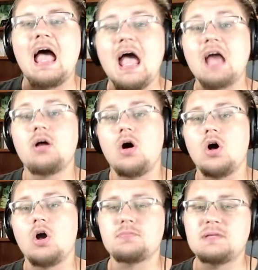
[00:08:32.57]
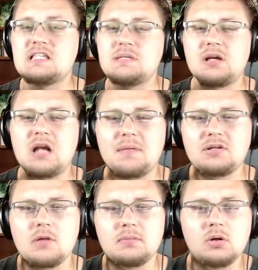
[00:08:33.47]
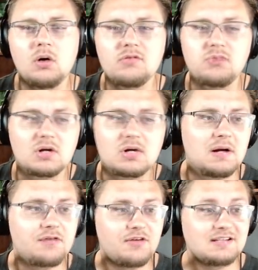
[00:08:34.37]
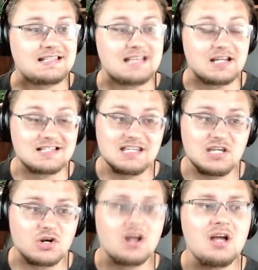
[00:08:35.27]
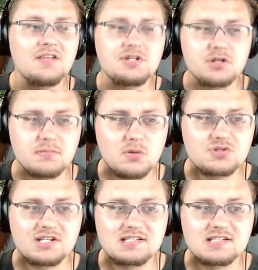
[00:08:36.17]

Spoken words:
And also, please leave me a comment down below of one of the bug fixes that is here that you're the most